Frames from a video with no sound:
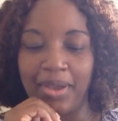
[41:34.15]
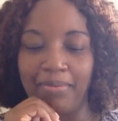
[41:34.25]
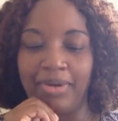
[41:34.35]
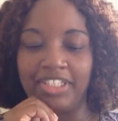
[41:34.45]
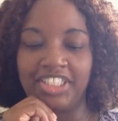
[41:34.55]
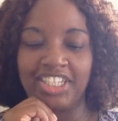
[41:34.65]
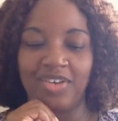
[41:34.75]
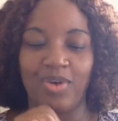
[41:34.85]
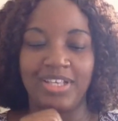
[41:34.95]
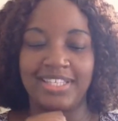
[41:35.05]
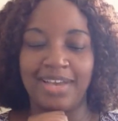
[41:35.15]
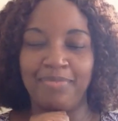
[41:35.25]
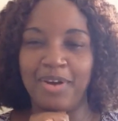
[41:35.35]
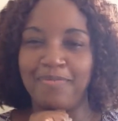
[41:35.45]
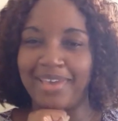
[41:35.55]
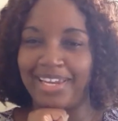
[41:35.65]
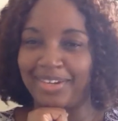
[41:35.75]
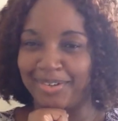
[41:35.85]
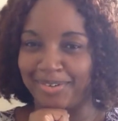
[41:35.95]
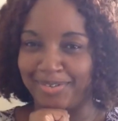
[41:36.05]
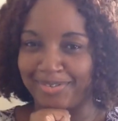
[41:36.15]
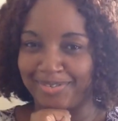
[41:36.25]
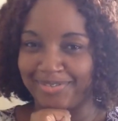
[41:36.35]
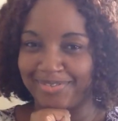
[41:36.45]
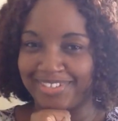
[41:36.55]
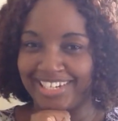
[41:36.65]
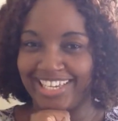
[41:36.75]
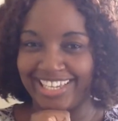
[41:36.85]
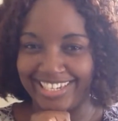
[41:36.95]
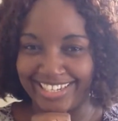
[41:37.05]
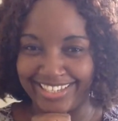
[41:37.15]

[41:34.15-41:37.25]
but she was a more mellow lady.